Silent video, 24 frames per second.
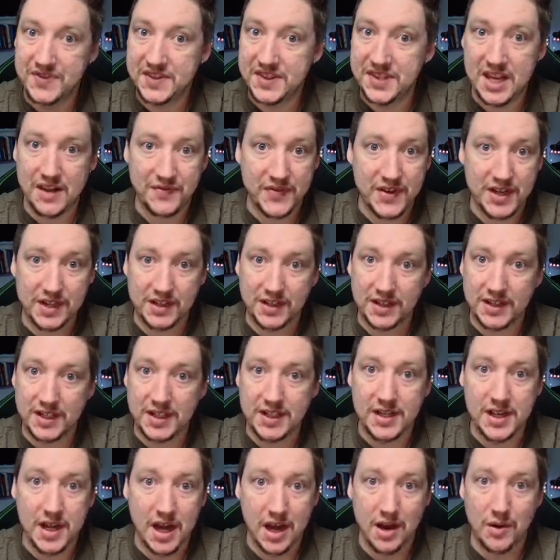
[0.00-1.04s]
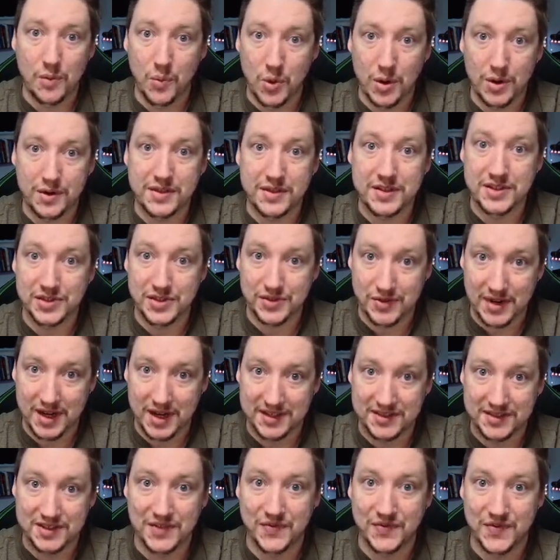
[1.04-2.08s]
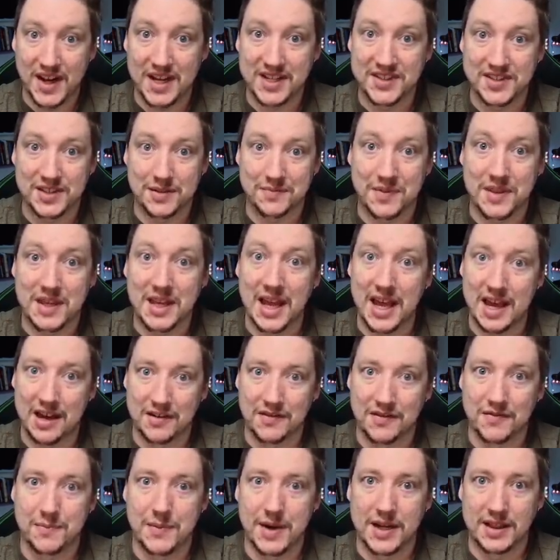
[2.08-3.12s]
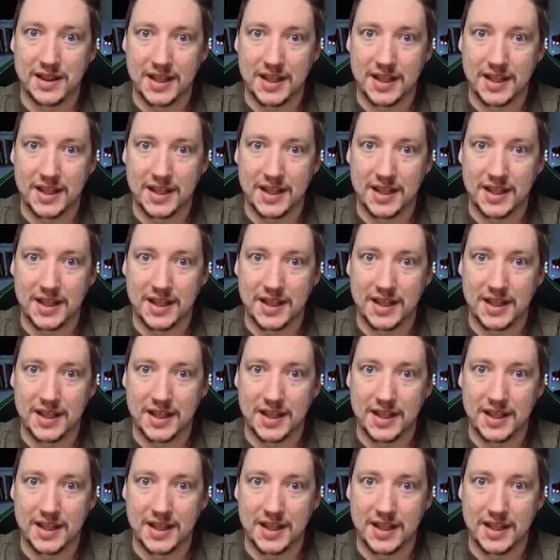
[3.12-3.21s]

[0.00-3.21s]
Definitely not worth the stress to fight something out of my